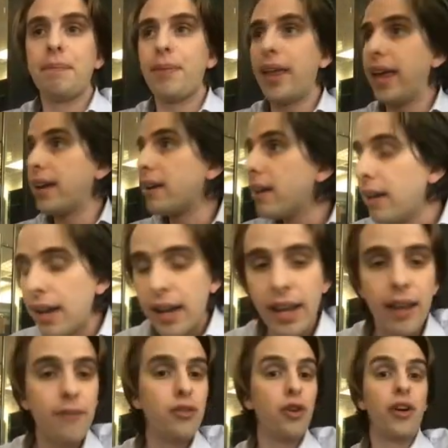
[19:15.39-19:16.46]
And
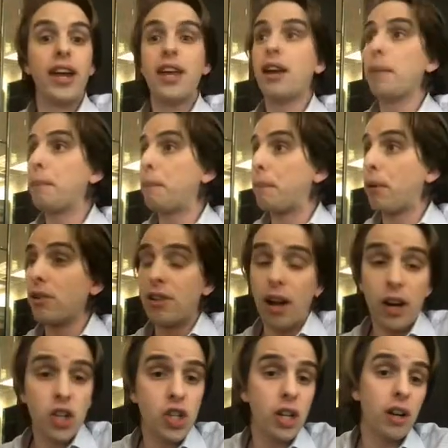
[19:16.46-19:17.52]
if you're in a
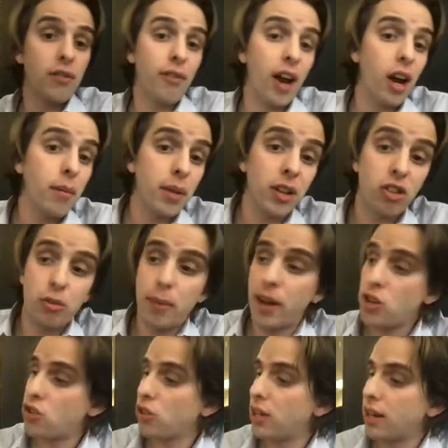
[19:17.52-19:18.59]
production environment,
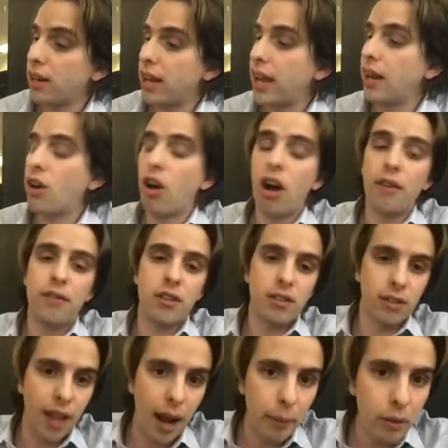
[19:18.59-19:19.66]
especially an in-office
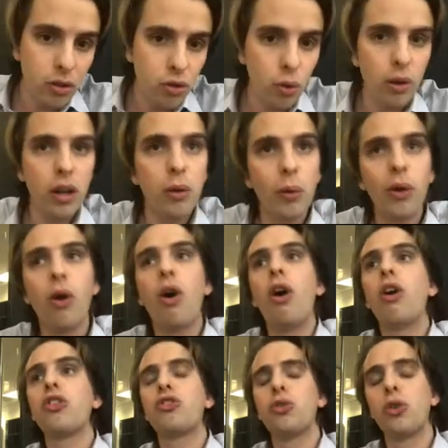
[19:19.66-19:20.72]
laboratory, we'll
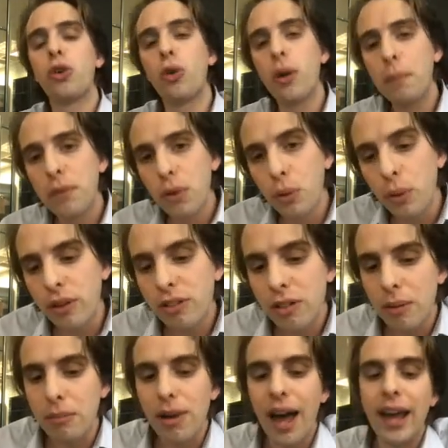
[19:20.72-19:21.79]
also equip you with
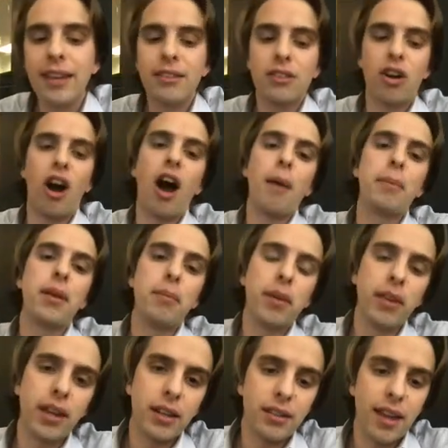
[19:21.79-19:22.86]
some nice copy
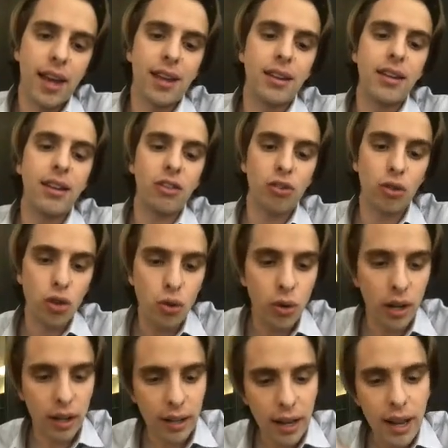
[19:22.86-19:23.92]
milling techniques so you
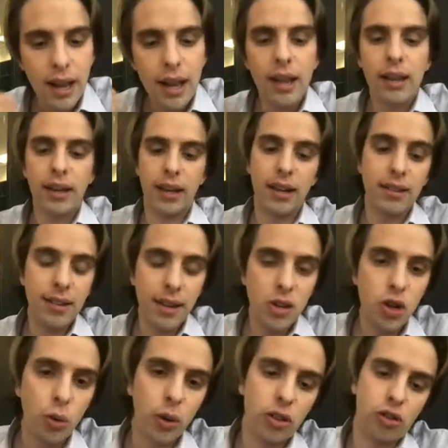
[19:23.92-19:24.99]
can
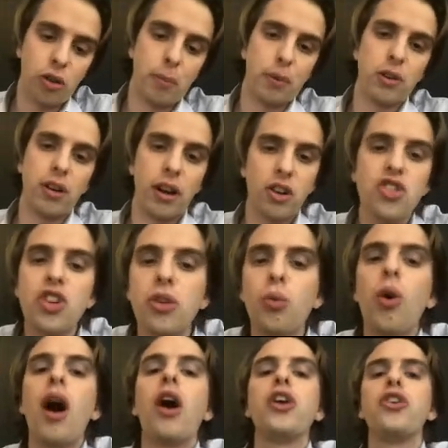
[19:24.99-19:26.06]
continue with your production
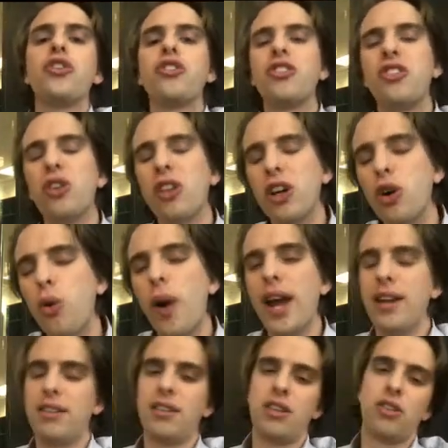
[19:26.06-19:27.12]
while you're still
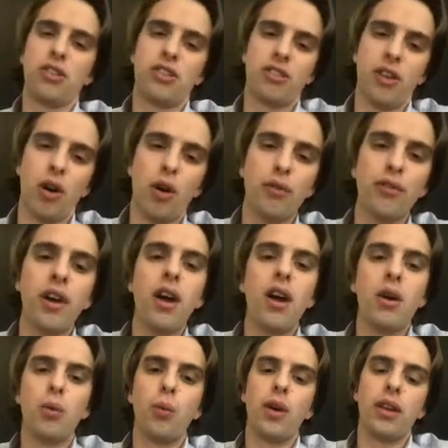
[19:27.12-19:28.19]
acquainting yourself
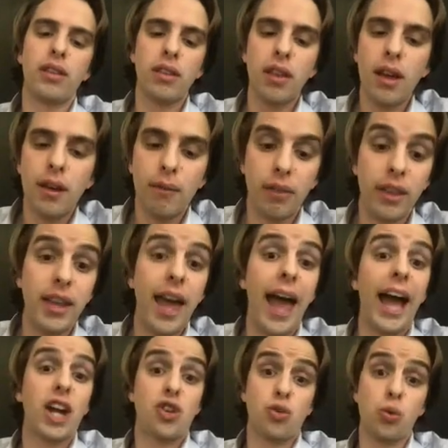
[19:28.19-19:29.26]
with the
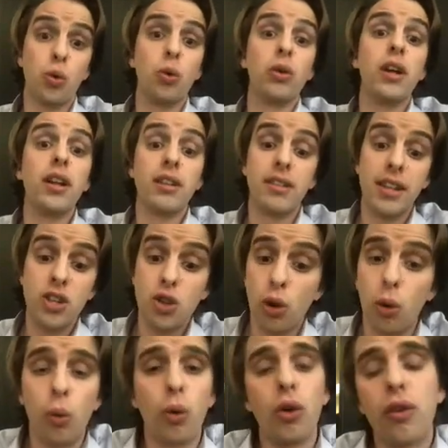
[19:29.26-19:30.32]
actual
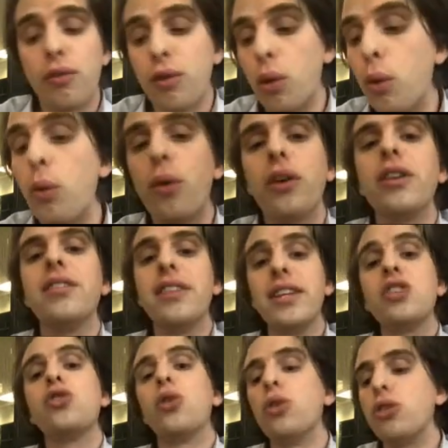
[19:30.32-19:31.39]
digital workflow or
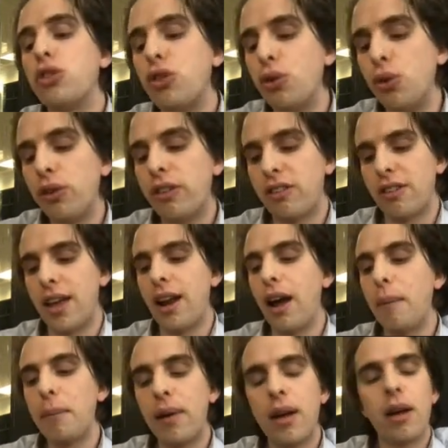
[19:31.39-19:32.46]
digital tooth
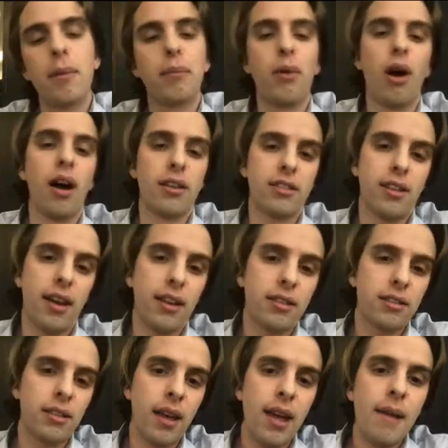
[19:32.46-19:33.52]
setup
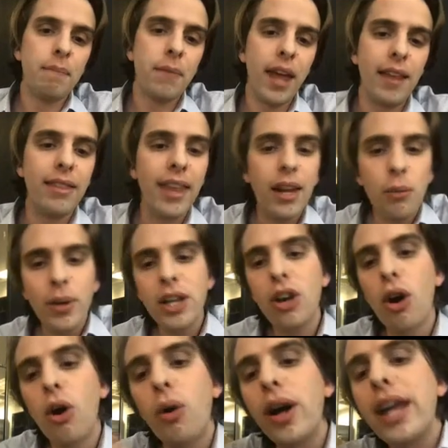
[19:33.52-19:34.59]
process. And then we
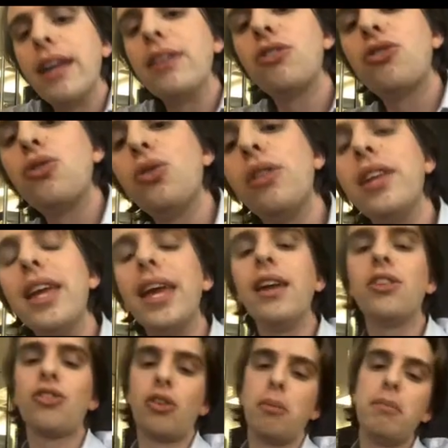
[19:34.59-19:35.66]
go into the
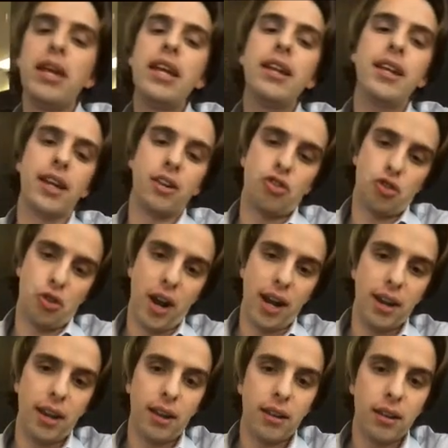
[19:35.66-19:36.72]
intermediate
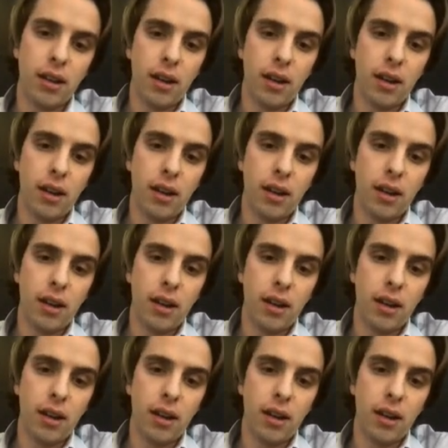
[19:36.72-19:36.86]
training.